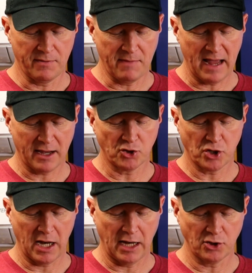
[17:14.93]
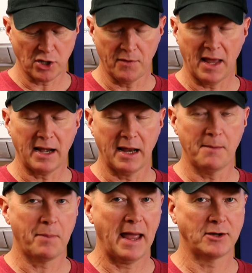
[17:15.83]
that can change, and that
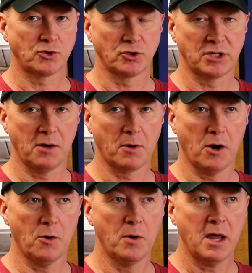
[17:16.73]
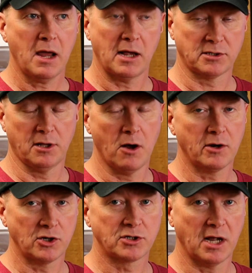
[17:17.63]
impacts your zero as
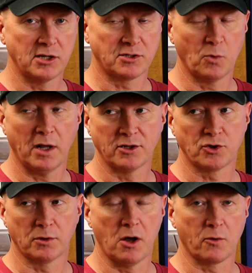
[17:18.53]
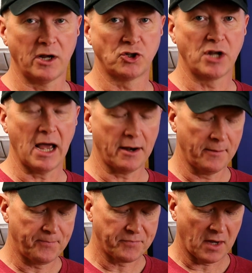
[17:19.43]
well as your long range data.
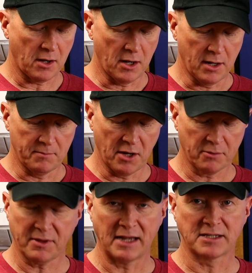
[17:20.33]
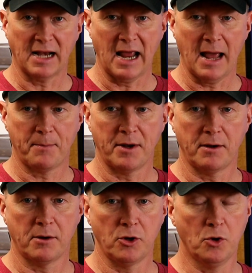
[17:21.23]
Other things can
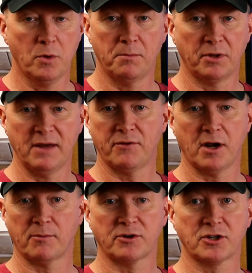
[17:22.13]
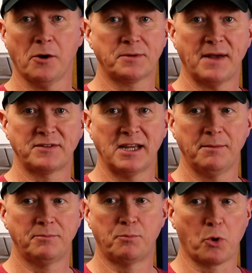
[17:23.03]
happen. You wouldn't believe the number of scopes I've
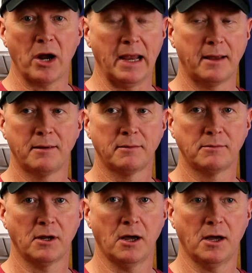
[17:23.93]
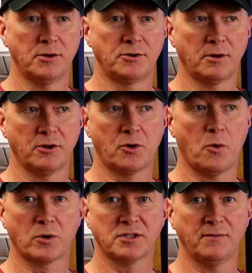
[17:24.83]
seen break during the
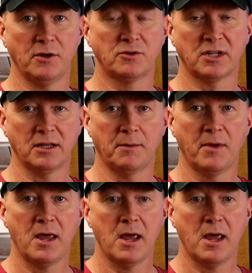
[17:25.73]
course of using them.